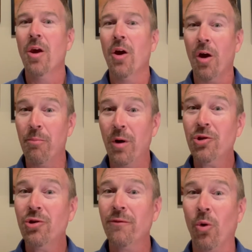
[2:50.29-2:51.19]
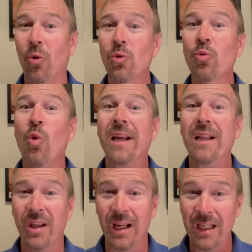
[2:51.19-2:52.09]
A bunch of old white
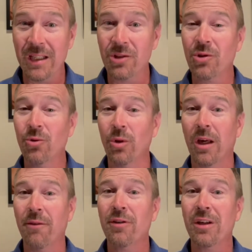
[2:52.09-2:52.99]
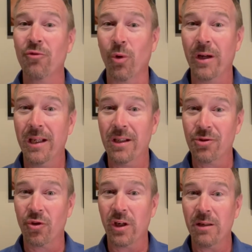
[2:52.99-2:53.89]
ladies who love Detroit
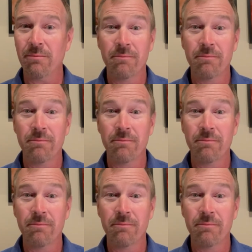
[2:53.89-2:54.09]
history.